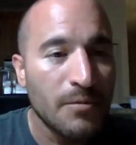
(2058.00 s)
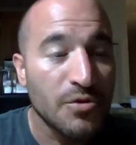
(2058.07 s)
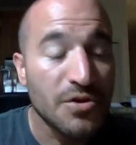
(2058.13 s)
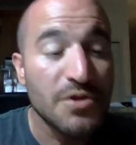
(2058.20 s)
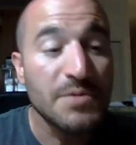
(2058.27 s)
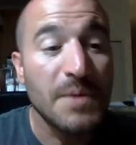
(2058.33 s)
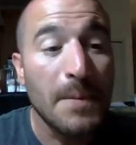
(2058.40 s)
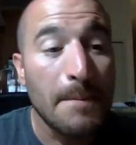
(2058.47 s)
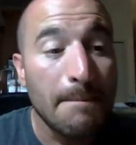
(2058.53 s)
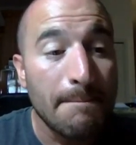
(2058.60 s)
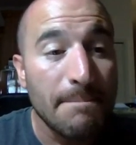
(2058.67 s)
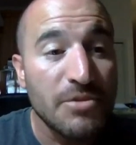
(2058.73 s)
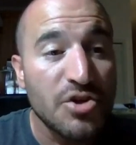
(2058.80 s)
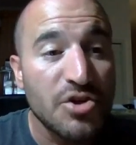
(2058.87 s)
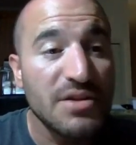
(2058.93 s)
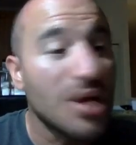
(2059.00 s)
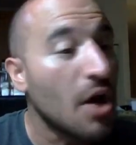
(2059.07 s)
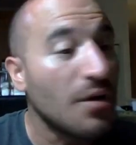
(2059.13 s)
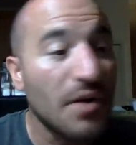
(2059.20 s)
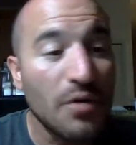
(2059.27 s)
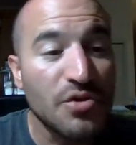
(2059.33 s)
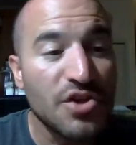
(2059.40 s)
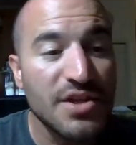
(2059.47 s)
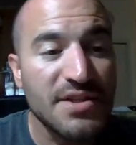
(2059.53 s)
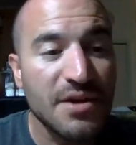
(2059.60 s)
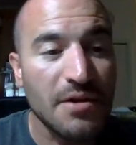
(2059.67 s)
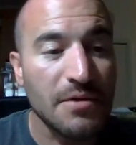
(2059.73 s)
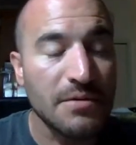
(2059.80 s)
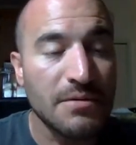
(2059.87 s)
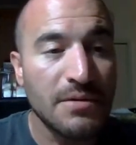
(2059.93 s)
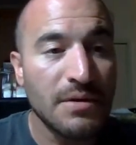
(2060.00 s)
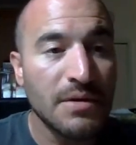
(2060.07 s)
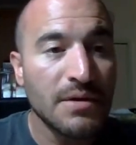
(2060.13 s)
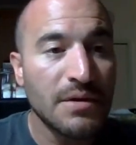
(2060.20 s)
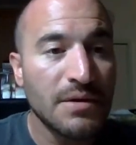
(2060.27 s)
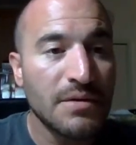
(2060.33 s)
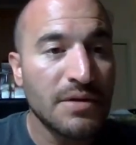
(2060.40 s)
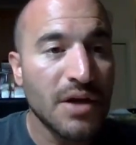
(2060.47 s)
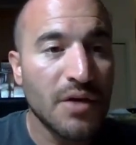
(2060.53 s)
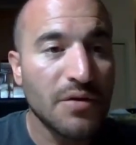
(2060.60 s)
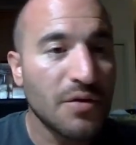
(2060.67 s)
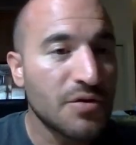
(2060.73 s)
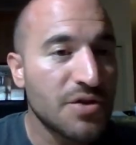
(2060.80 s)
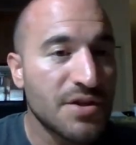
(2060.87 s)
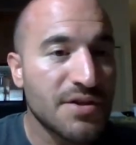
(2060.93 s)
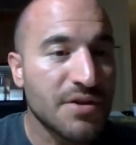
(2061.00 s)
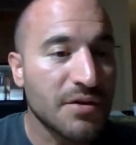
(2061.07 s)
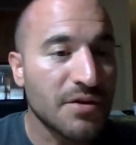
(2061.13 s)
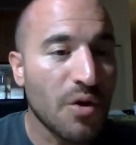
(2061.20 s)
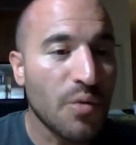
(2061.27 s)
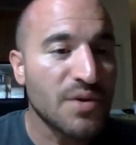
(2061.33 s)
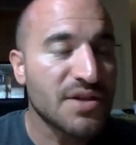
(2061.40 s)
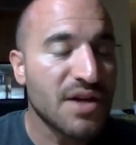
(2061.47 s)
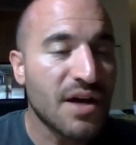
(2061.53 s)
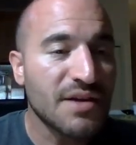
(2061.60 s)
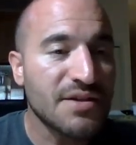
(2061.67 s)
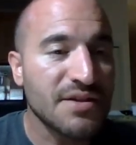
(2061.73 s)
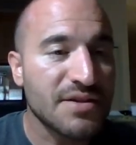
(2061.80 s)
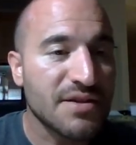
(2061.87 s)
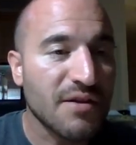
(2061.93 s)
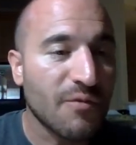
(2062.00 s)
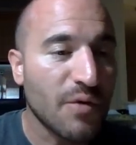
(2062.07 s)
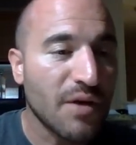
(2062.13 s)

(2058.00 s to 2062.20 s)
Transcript: Excuse me. No cheese. No cheese curd. No Wisconsin stuff.